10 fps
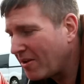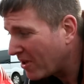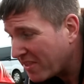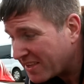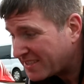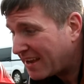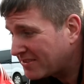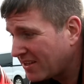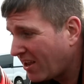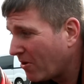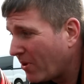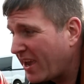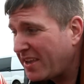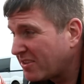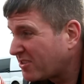Whether that's down to the
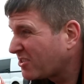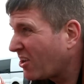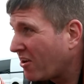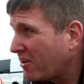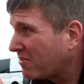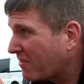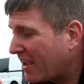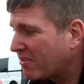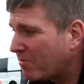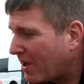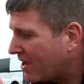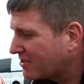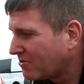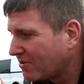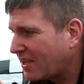lightweight, the design of the handlebars
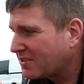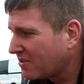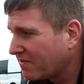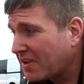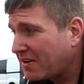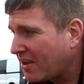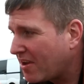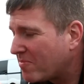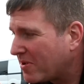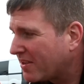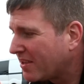and all that stuff, I don't know, but